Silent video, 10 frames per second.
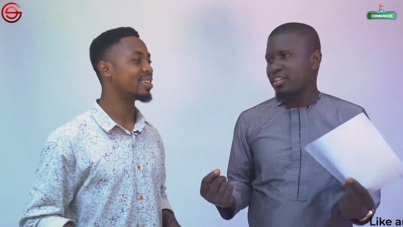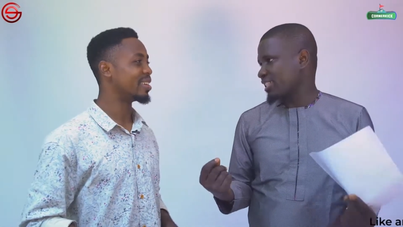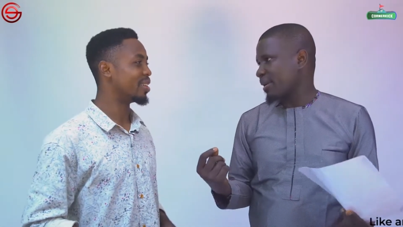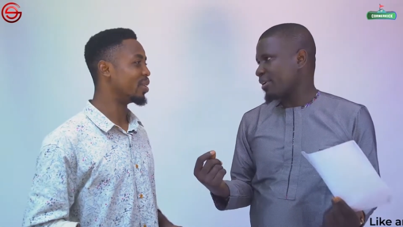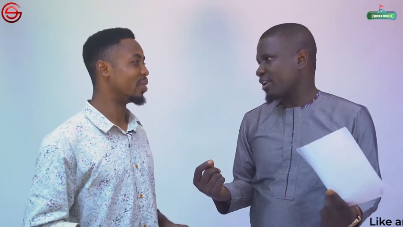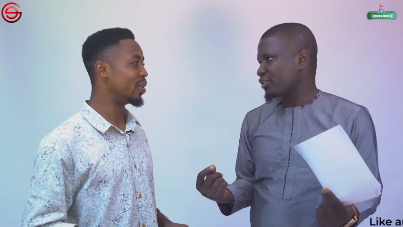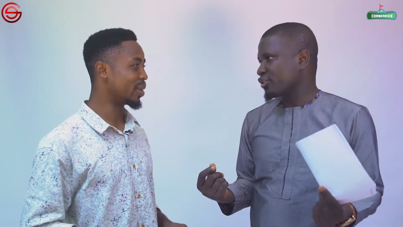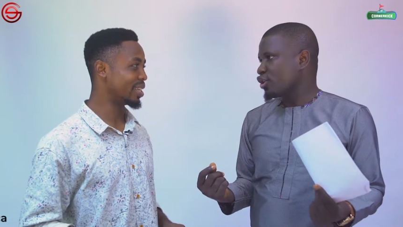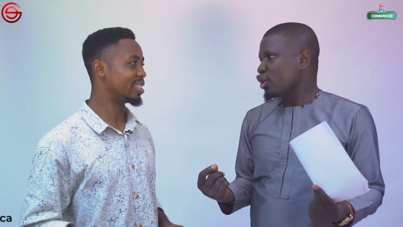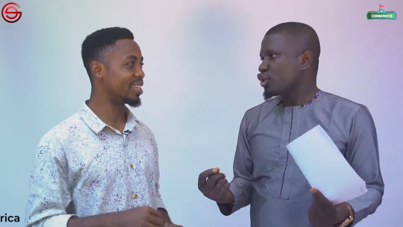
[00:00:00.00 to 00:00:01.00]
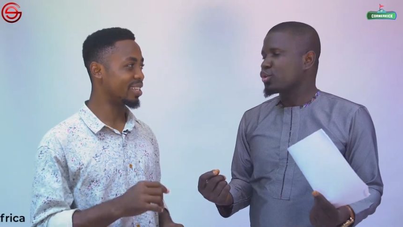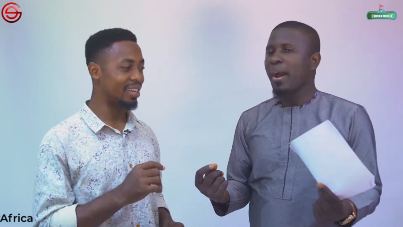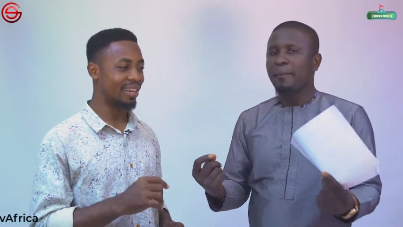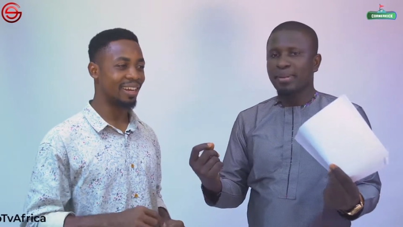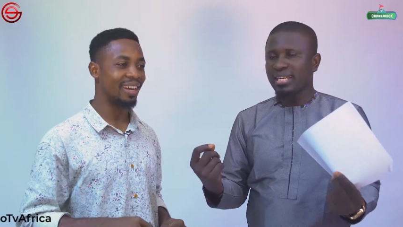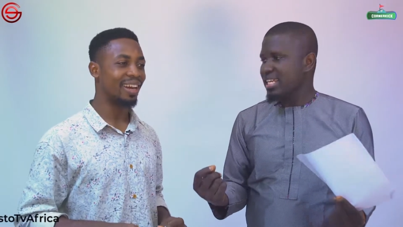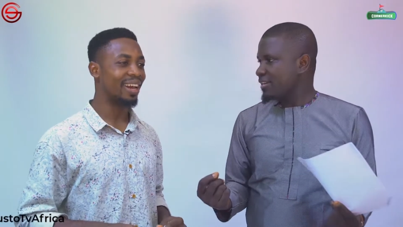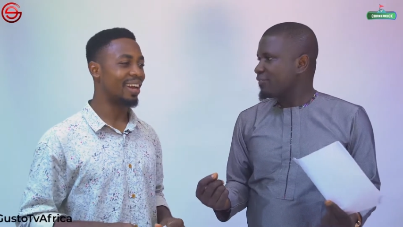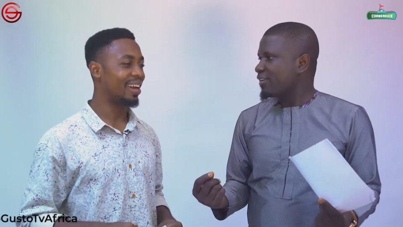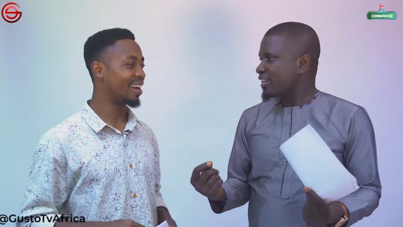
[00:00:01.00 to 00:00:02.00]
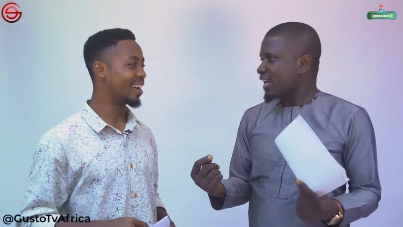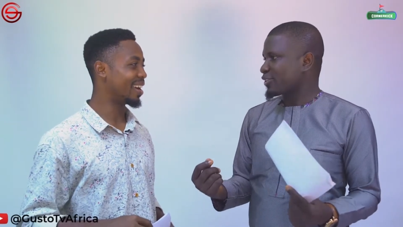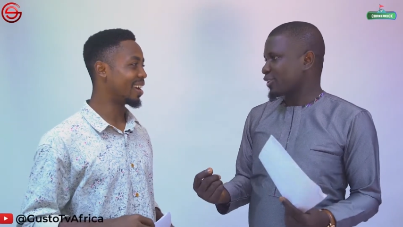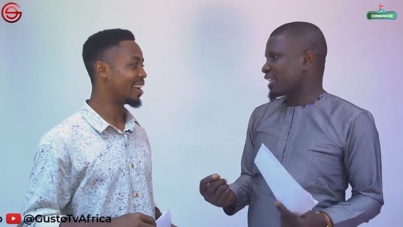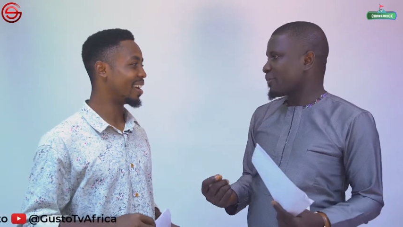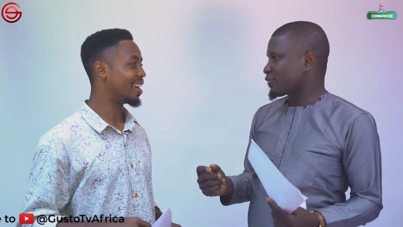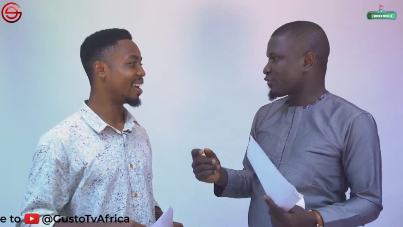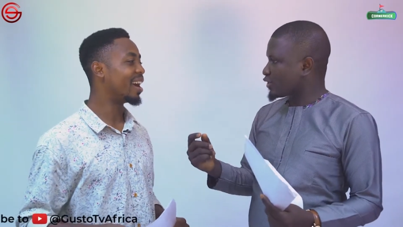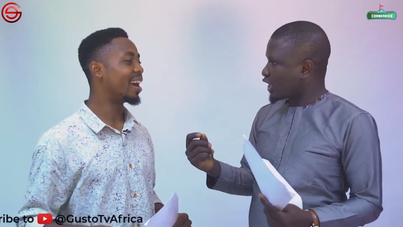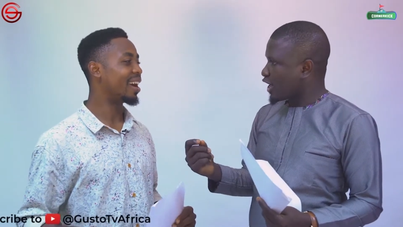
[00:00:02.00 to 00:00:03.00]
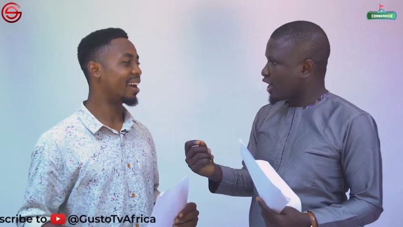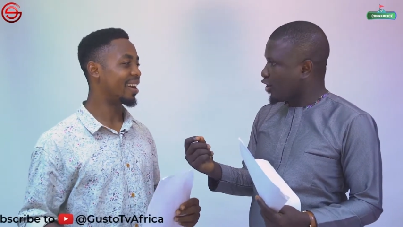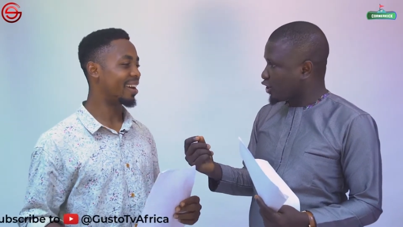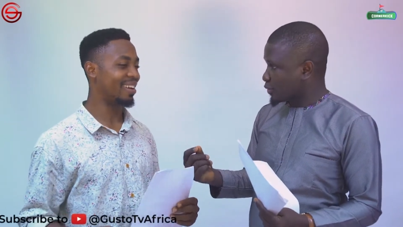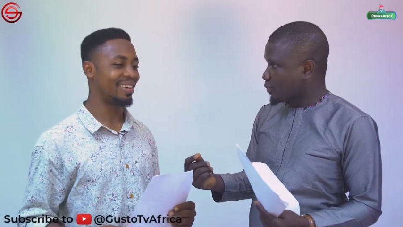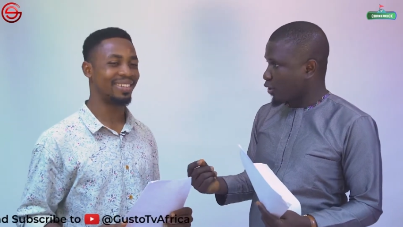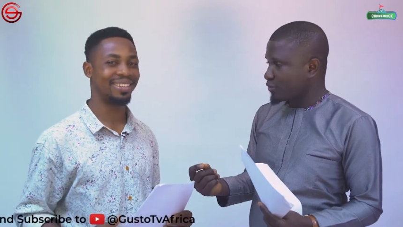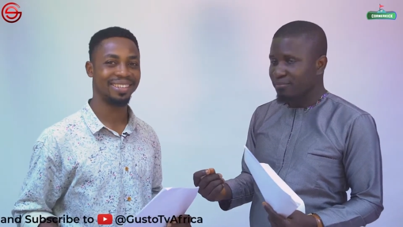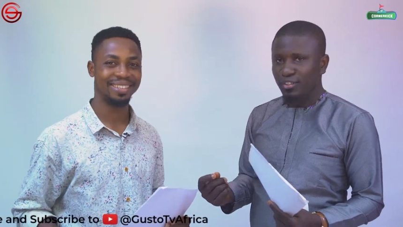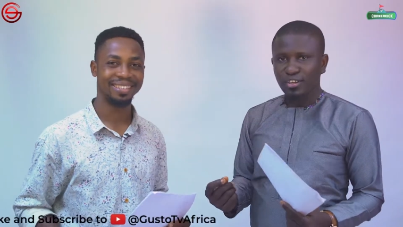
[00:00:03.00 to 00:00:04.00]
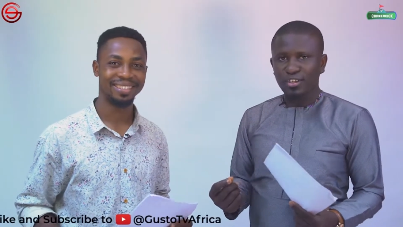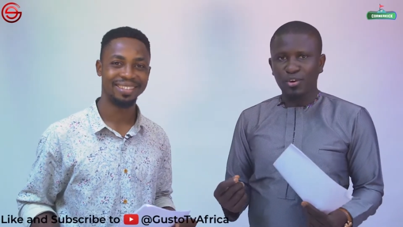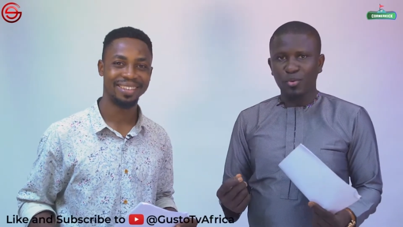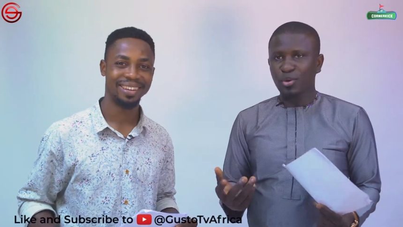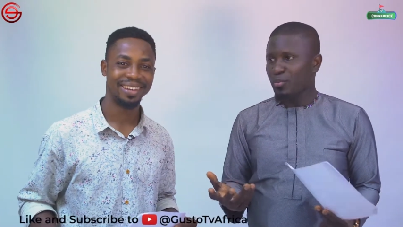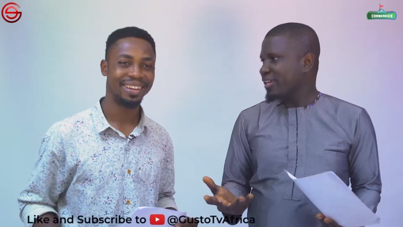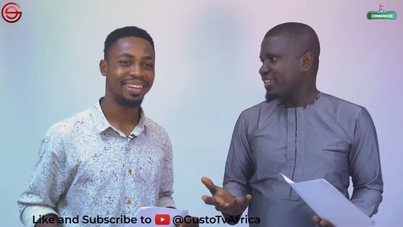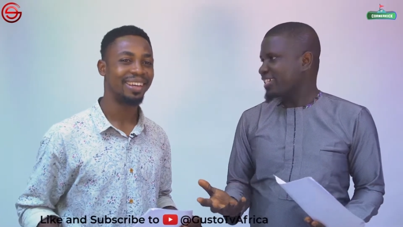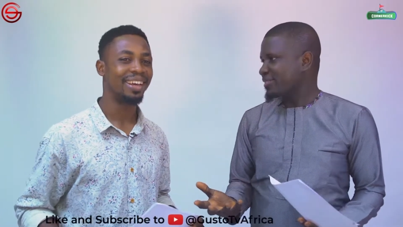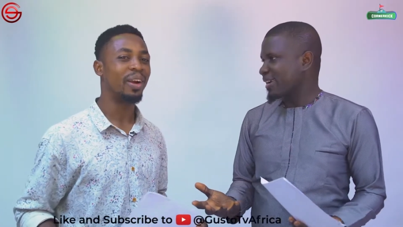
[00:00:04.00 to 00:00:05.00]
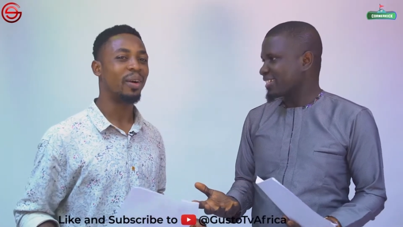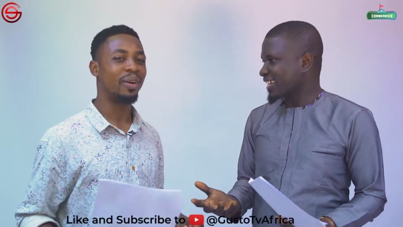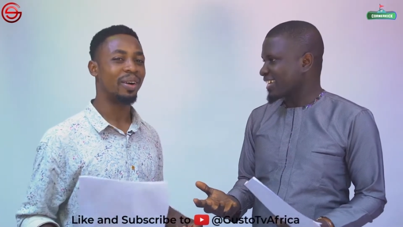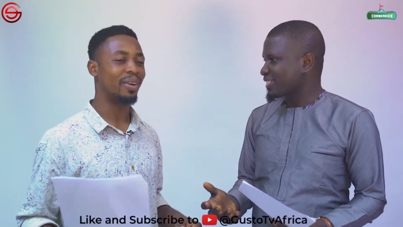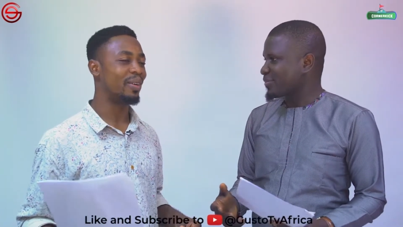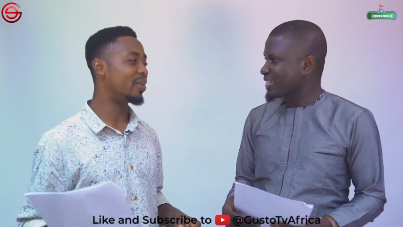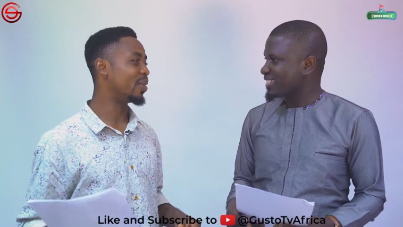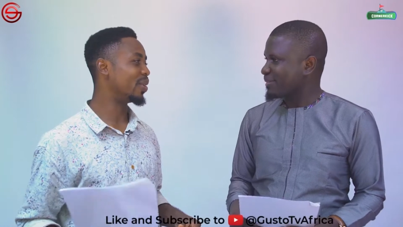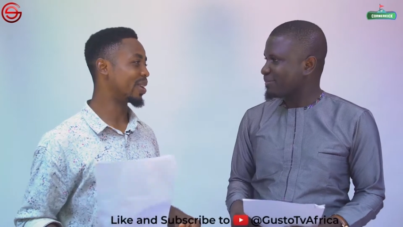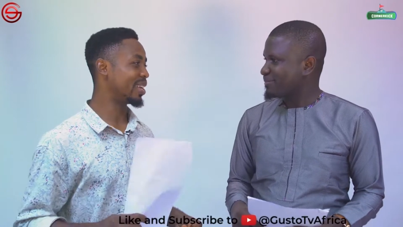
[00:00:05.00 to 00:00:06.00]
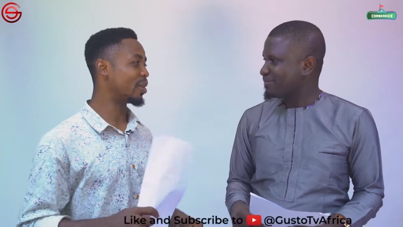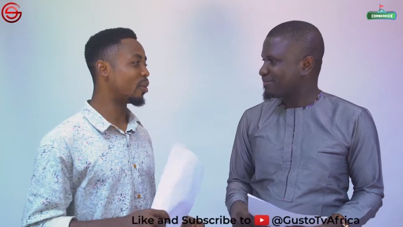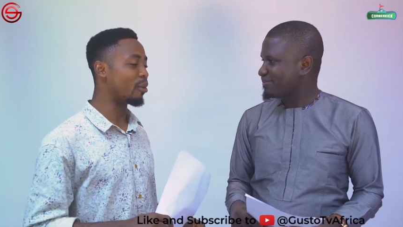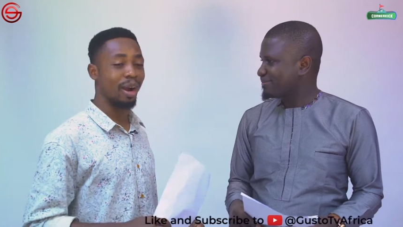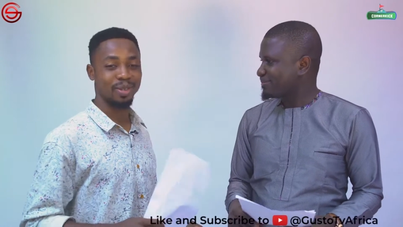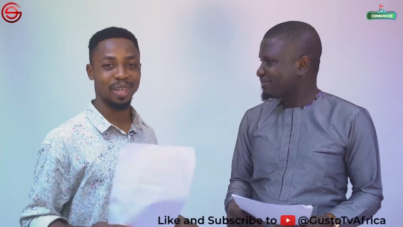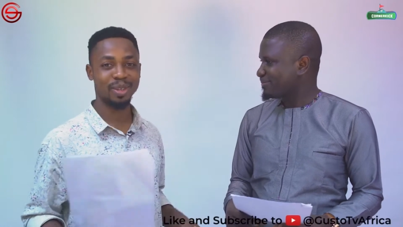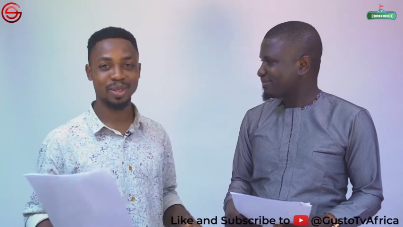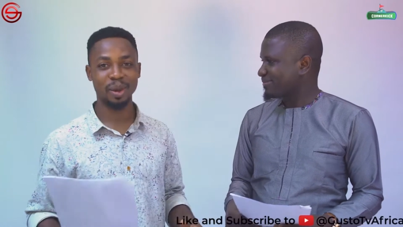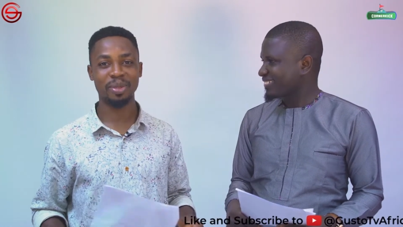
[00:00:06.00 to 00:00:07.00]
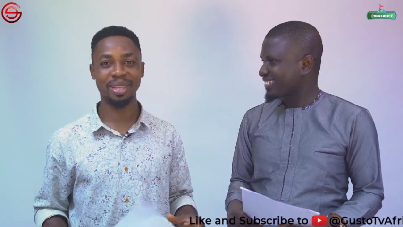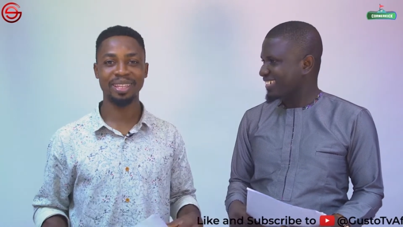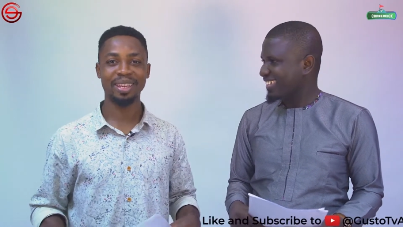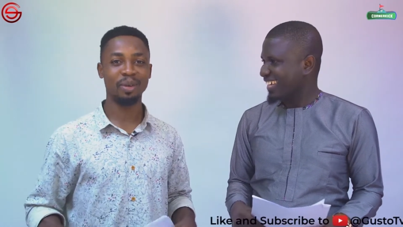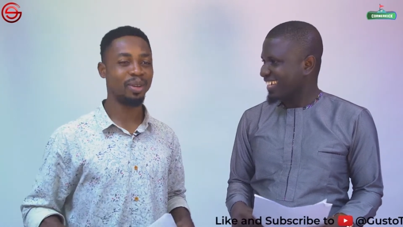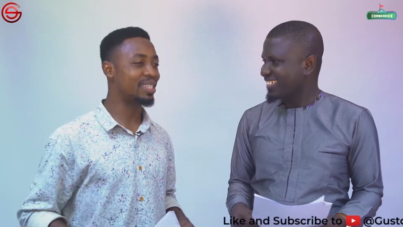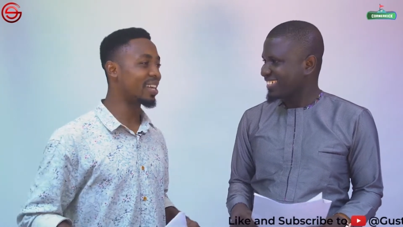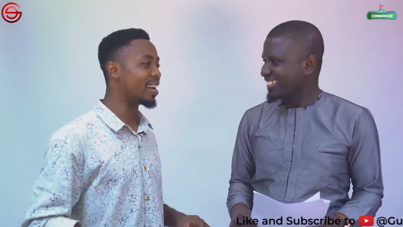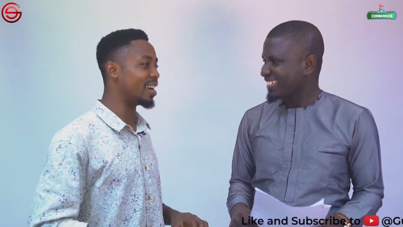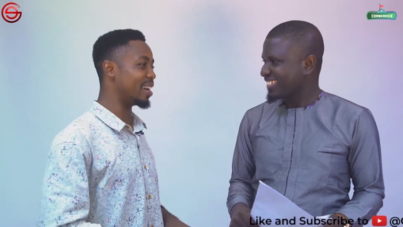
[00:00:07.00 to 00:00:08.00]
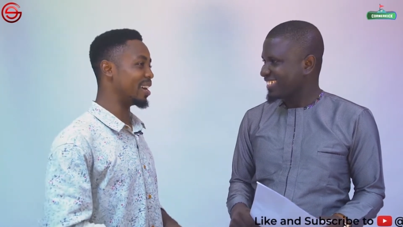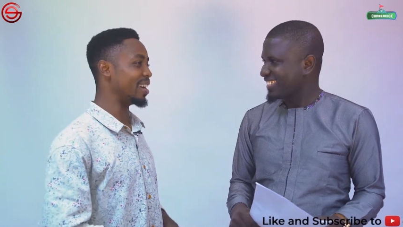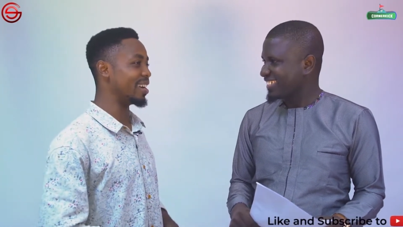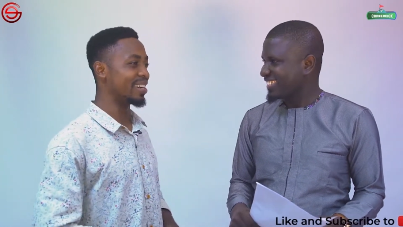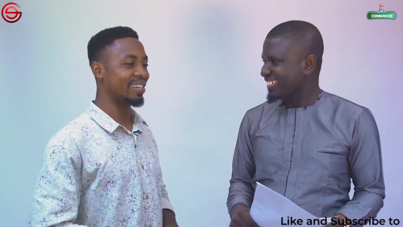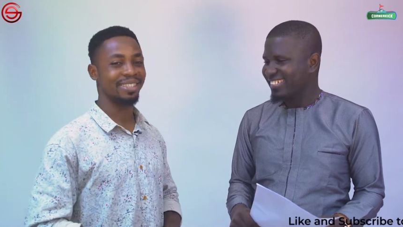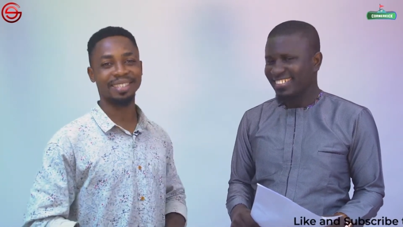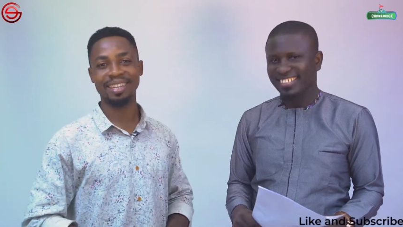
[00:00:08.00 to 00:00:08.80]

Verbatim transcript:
Speaker 1: this time around. Okay, so I believe that Tottenham uh, Hotspur would win this match against West
Speaker 2: Ham. Okay, I'll tell you something. Yeah. When you say uh, uh